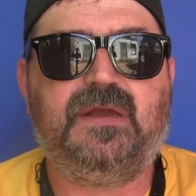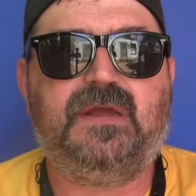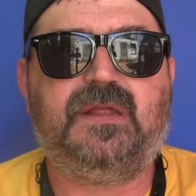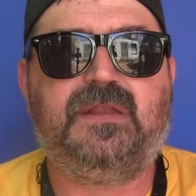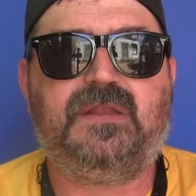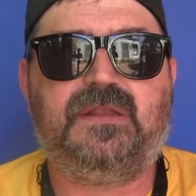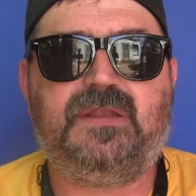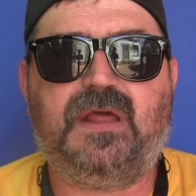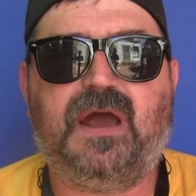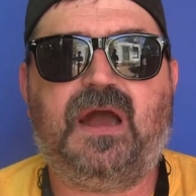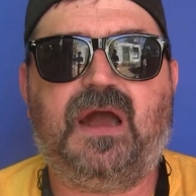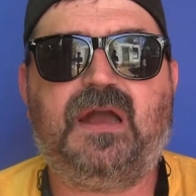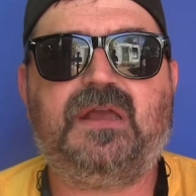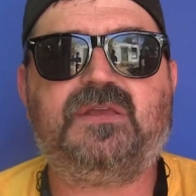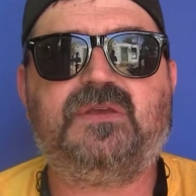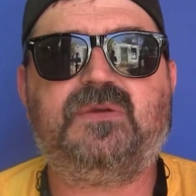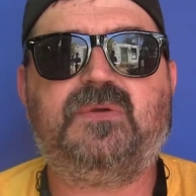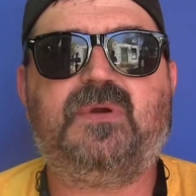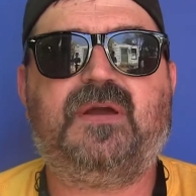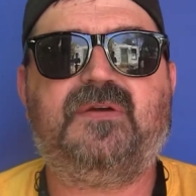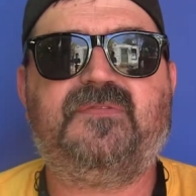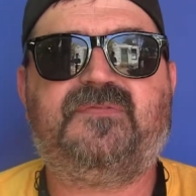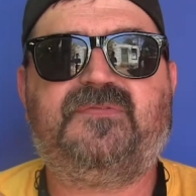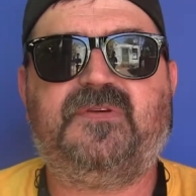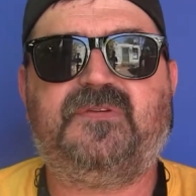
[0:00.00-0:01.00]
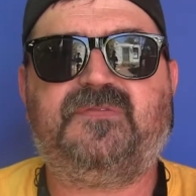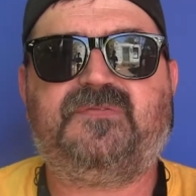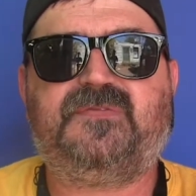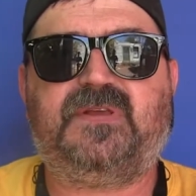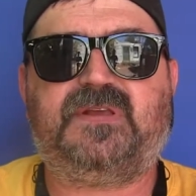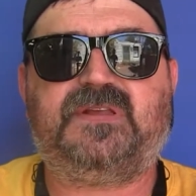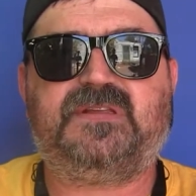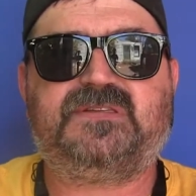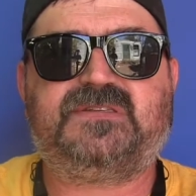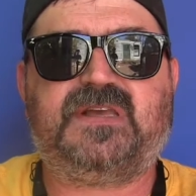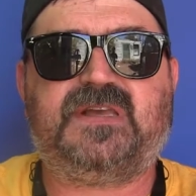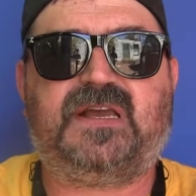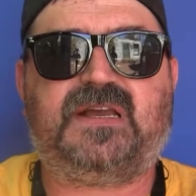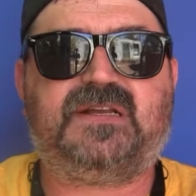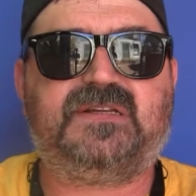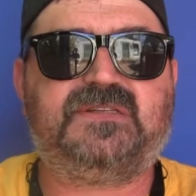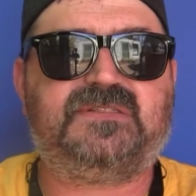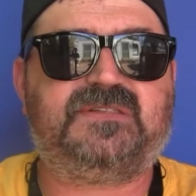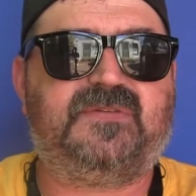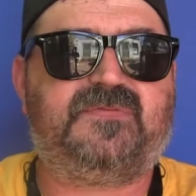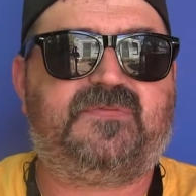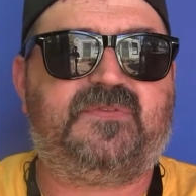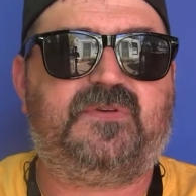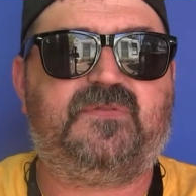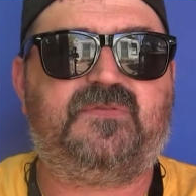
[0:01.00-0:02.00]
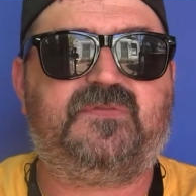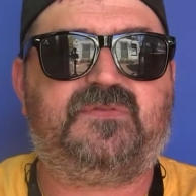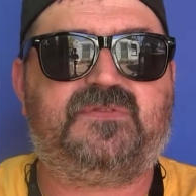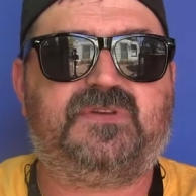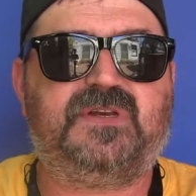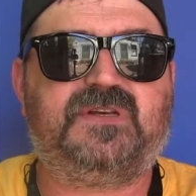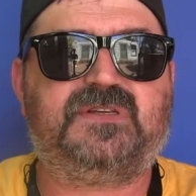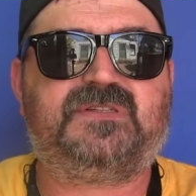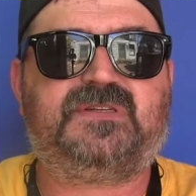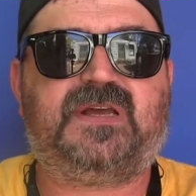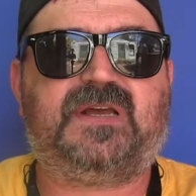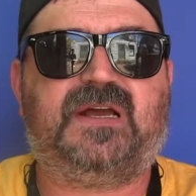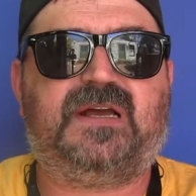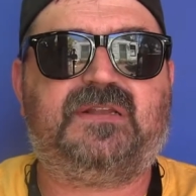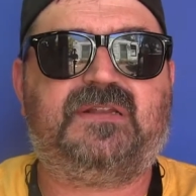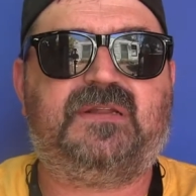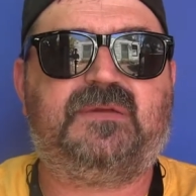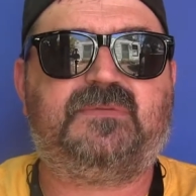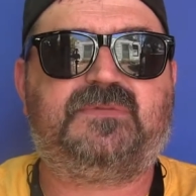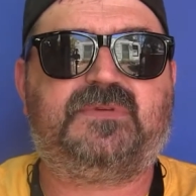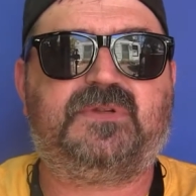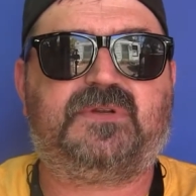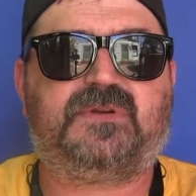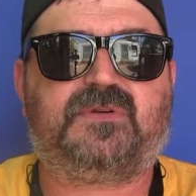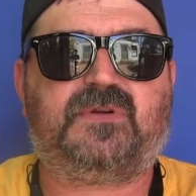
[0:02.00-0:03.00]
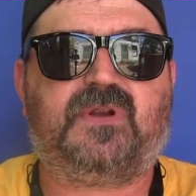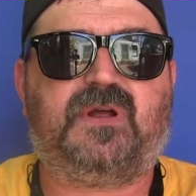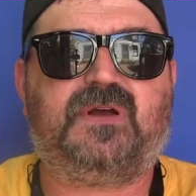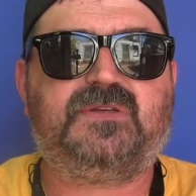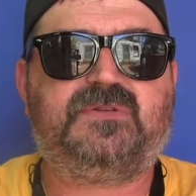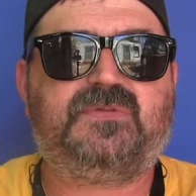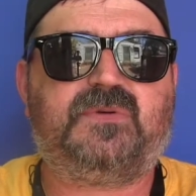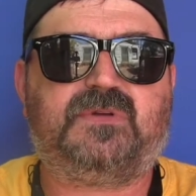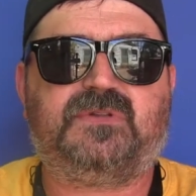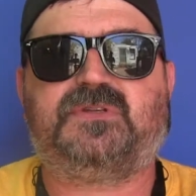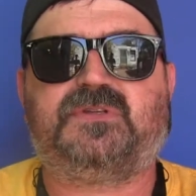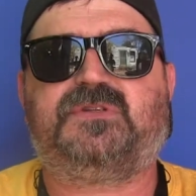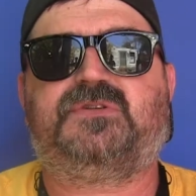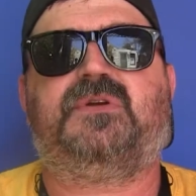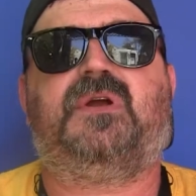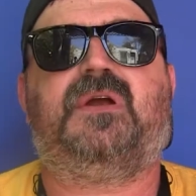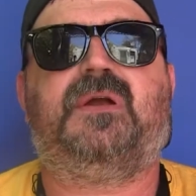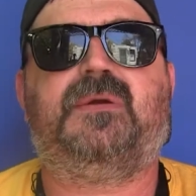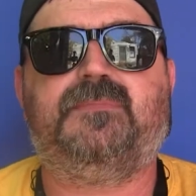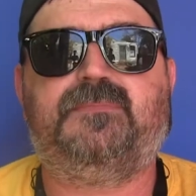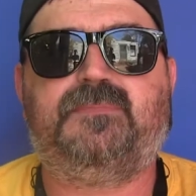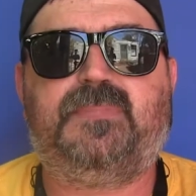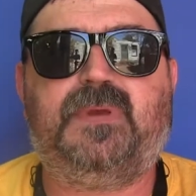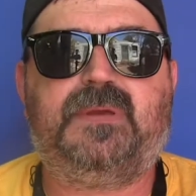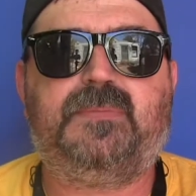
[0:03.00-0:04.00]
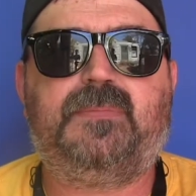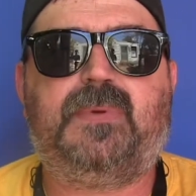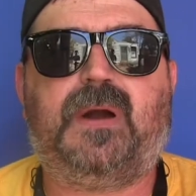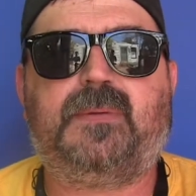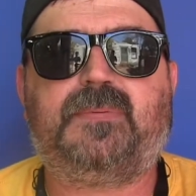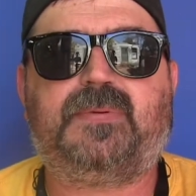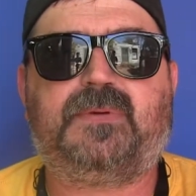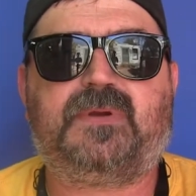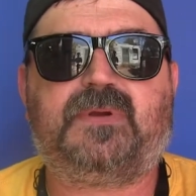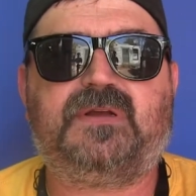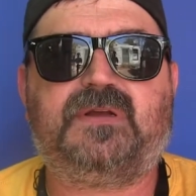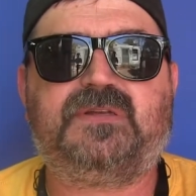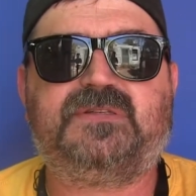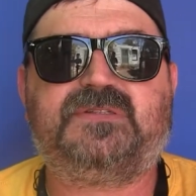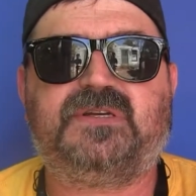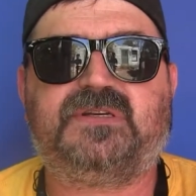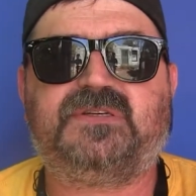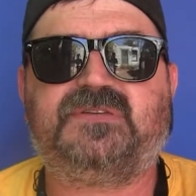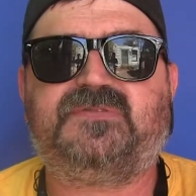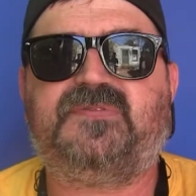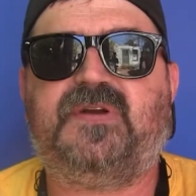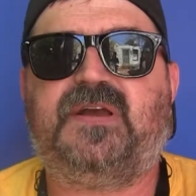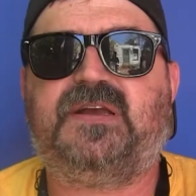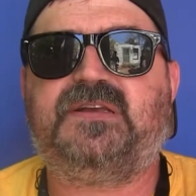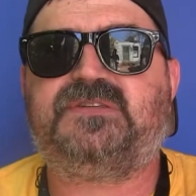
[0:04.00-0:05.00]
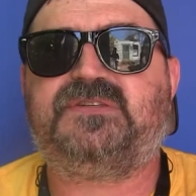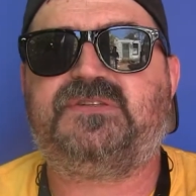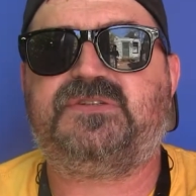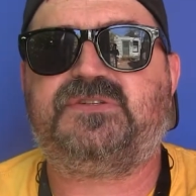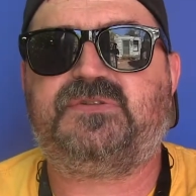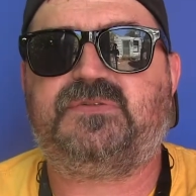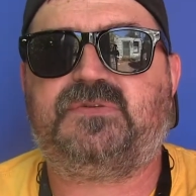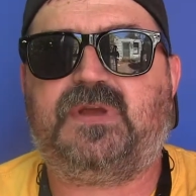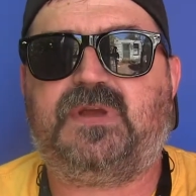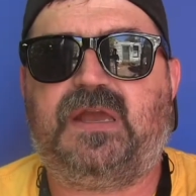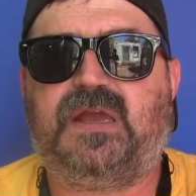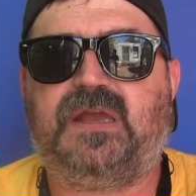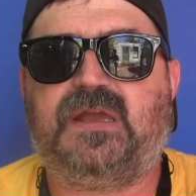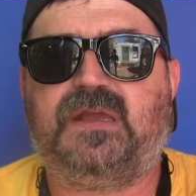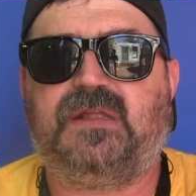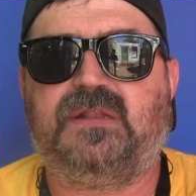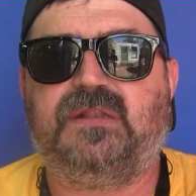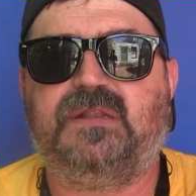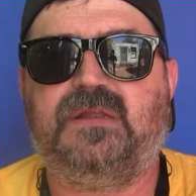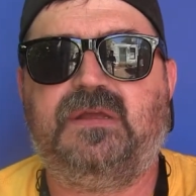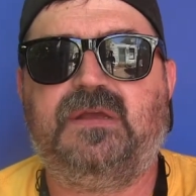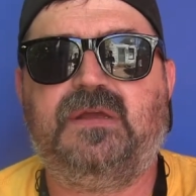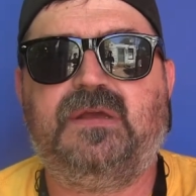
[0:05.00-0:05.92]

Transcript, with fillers: Not you have 15 seconds if you've just gotten up to the crosswalk to try and bebop across there as fast as you can.